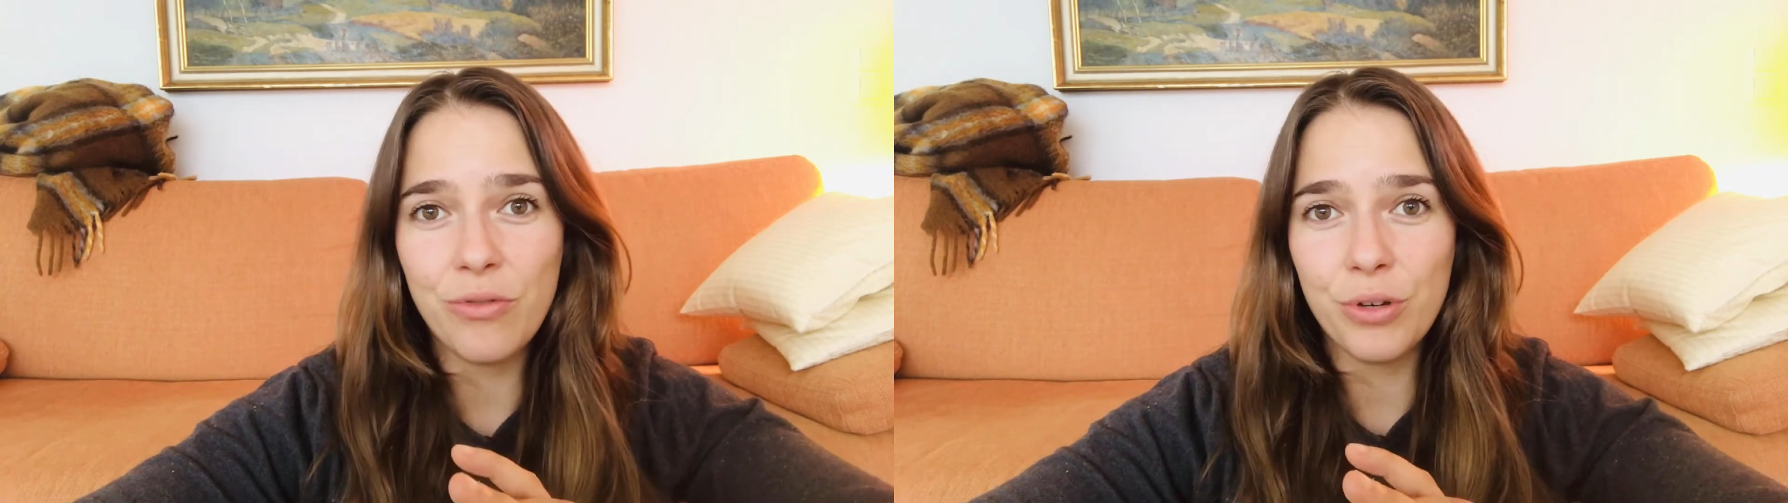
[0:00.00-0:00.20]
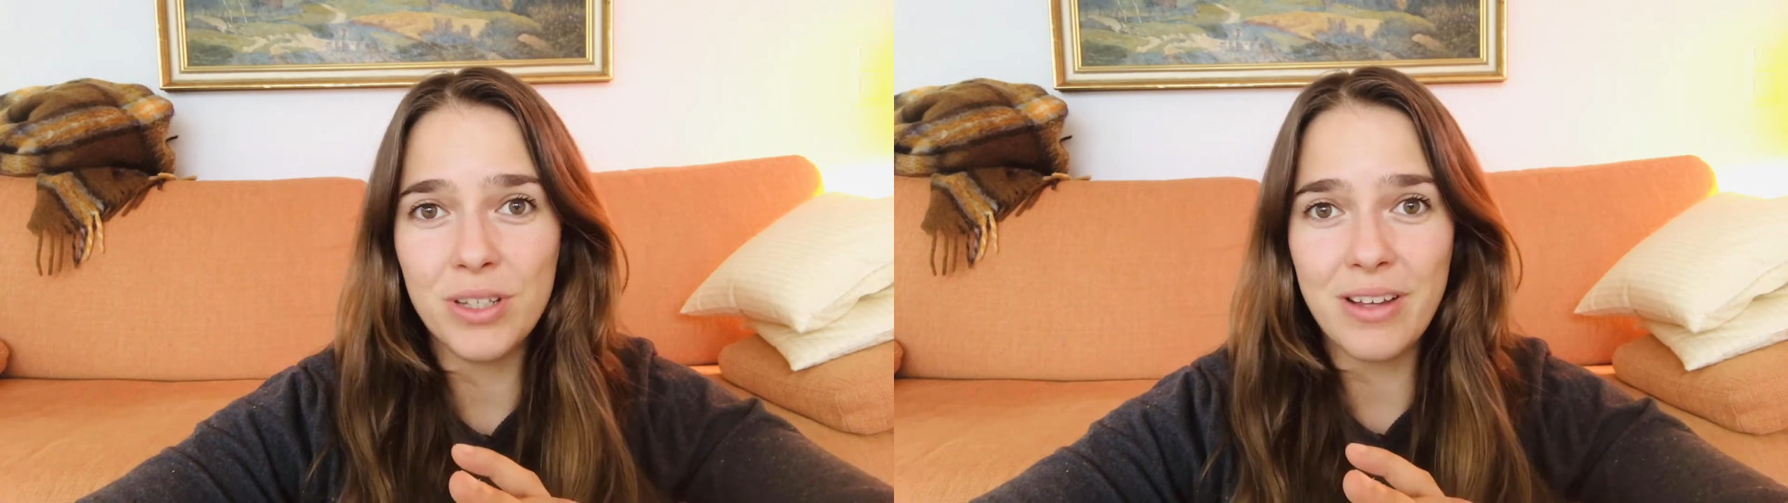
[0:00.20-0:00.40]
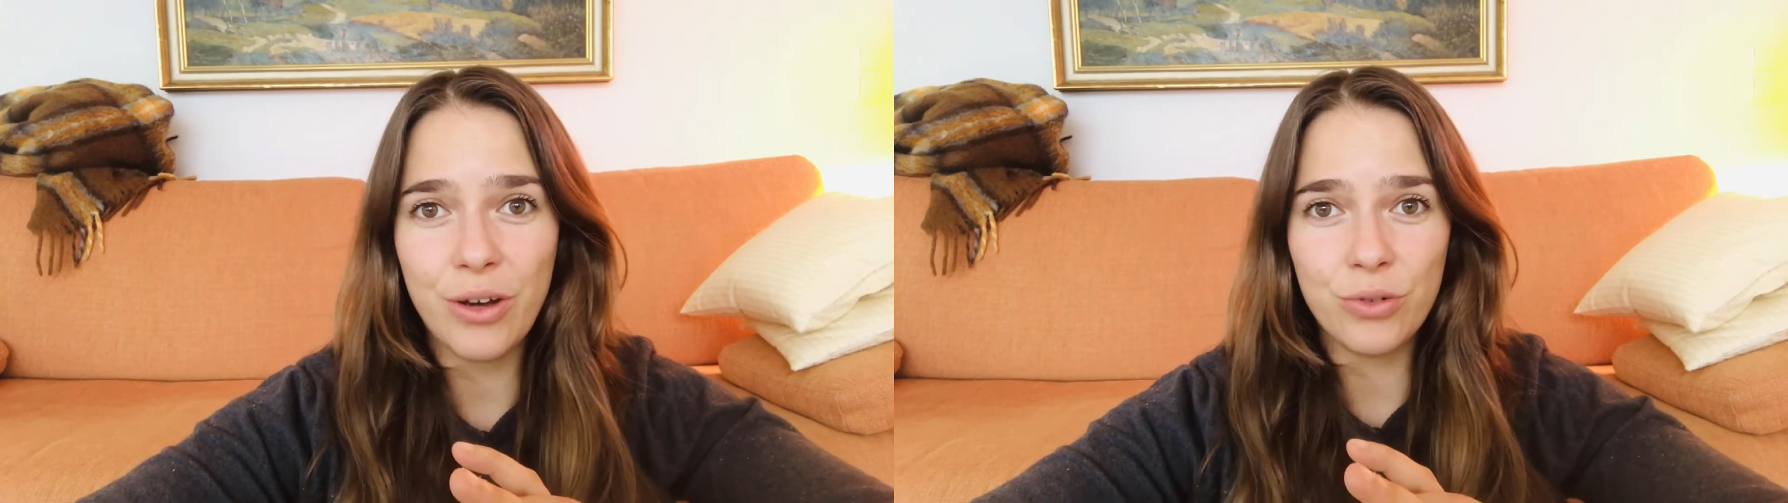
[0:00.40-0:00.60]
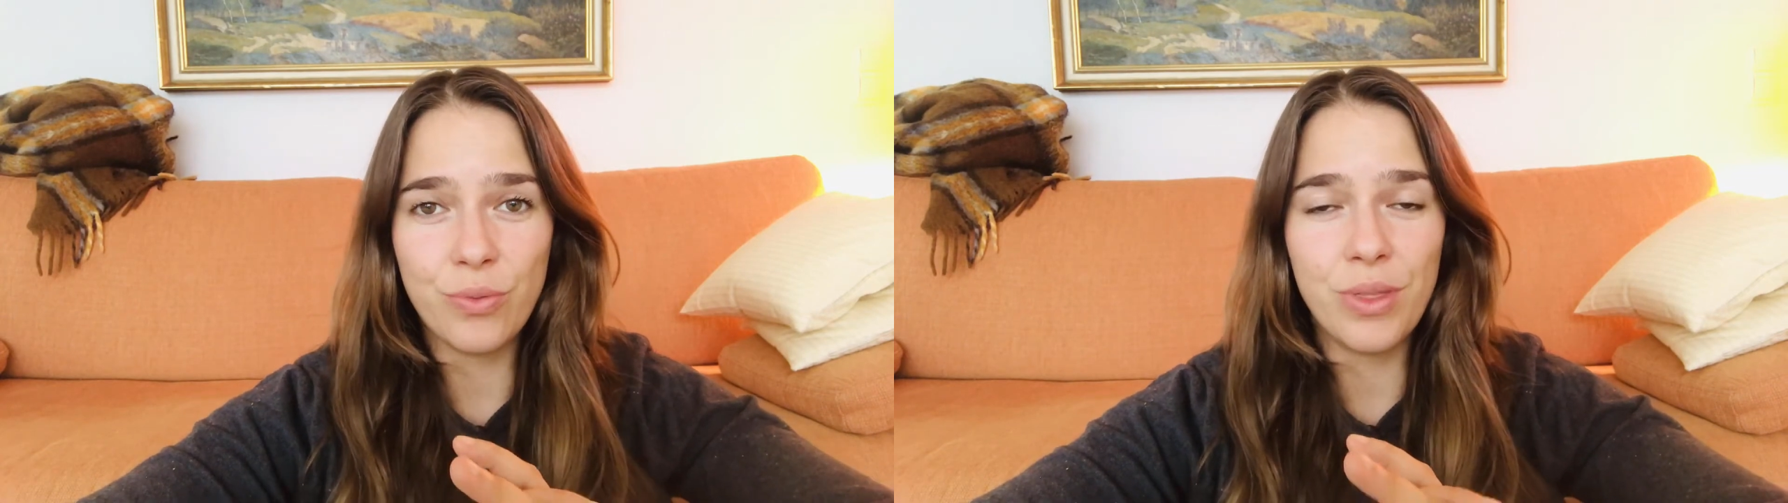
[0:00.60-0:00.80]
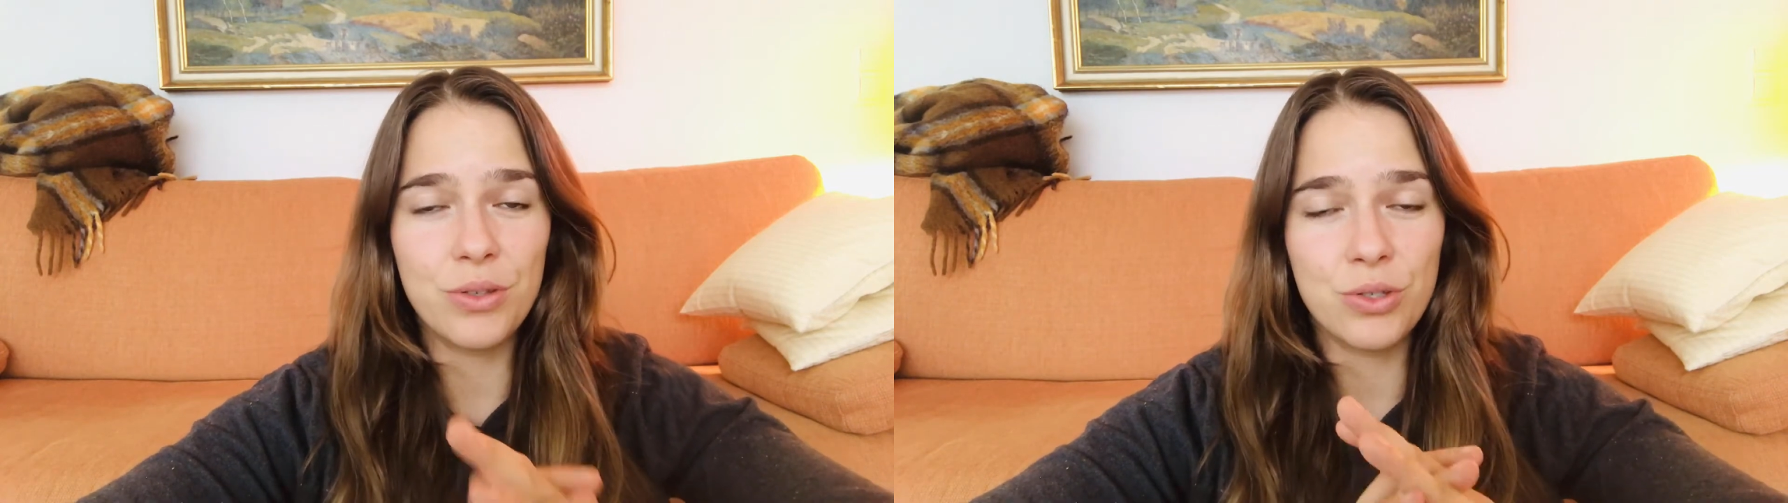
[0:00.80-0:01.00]
freaked out
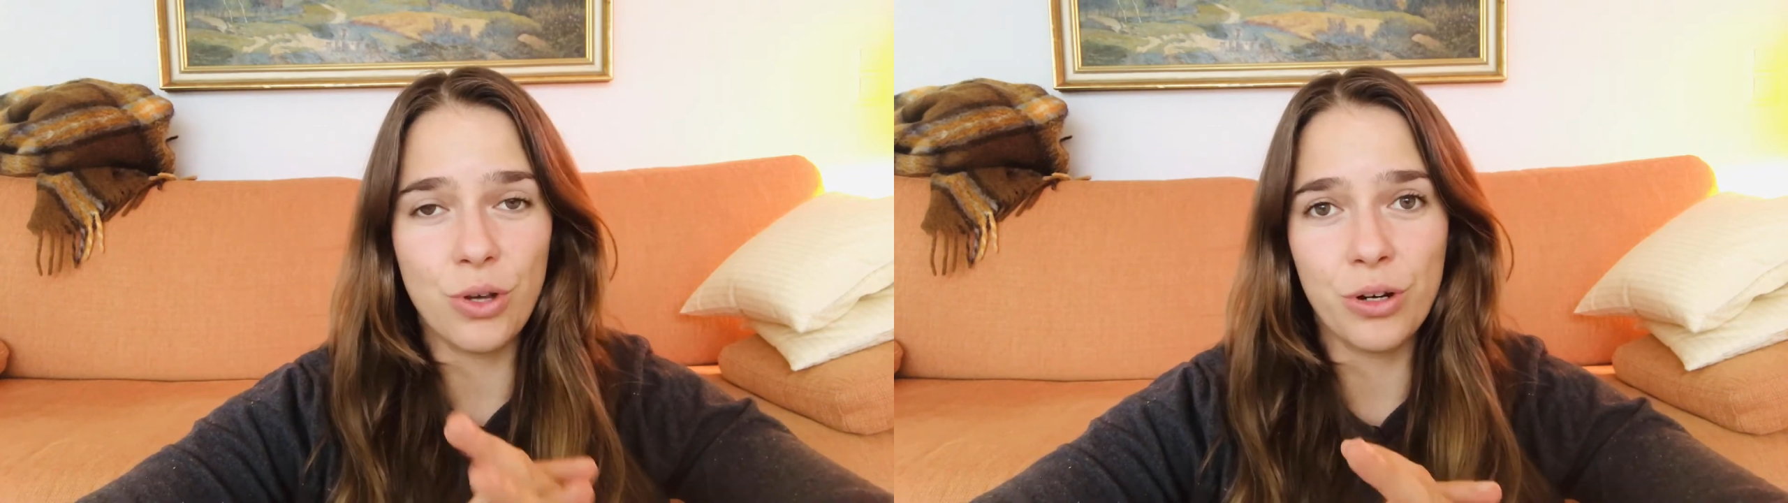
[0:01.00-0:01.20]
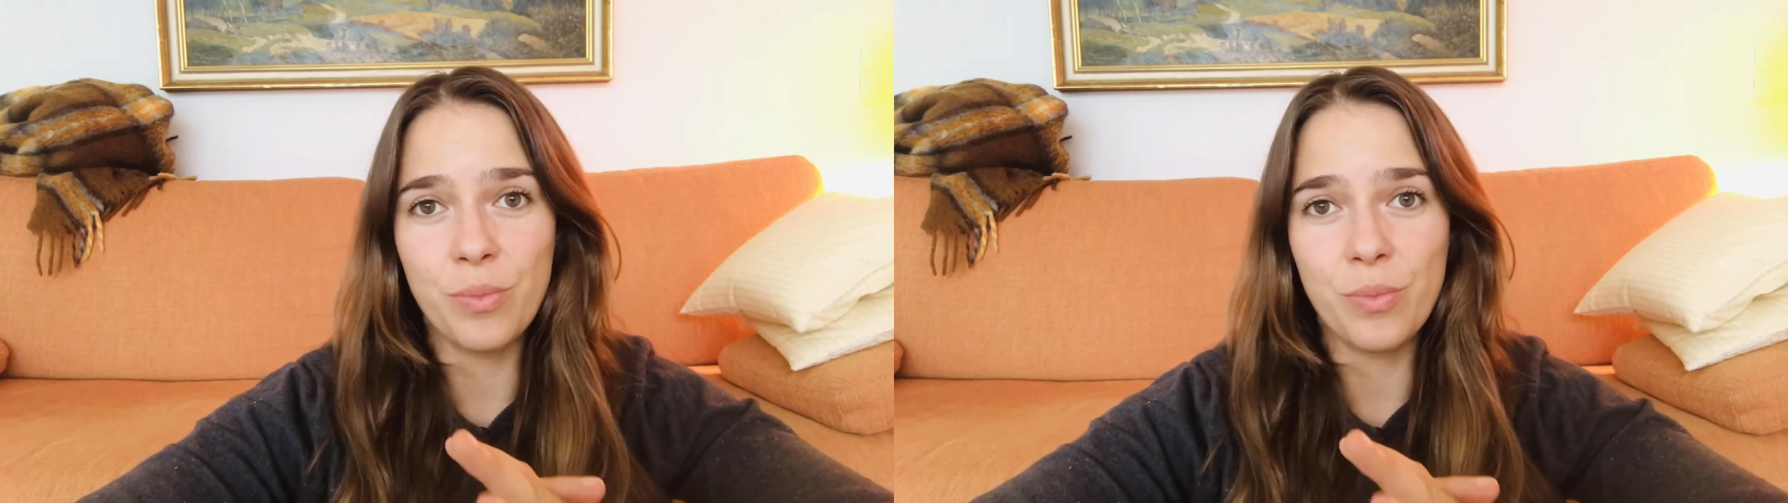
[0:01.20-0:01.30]
when the stock